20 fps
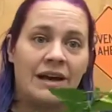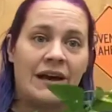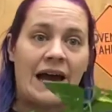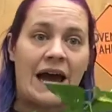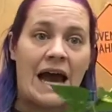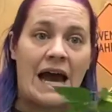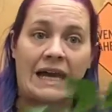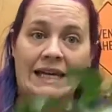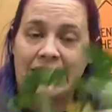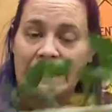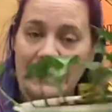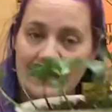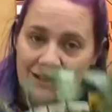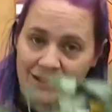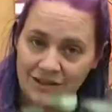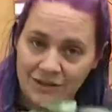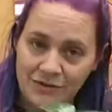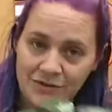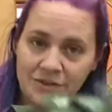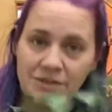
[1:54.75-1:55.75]
I can't
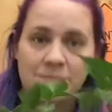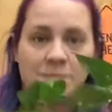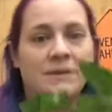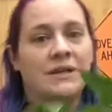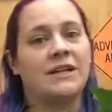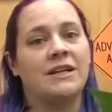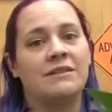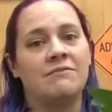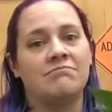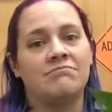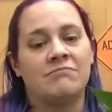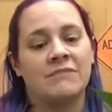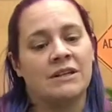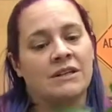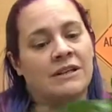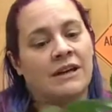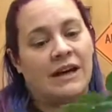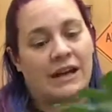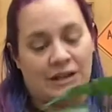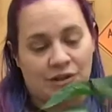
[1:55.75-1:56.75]
kill this plant.
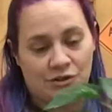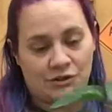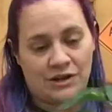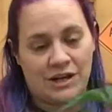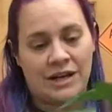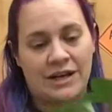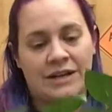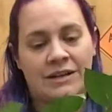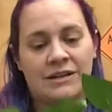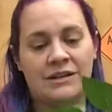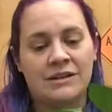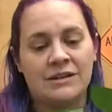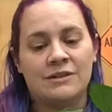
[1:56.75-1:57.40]
I tried,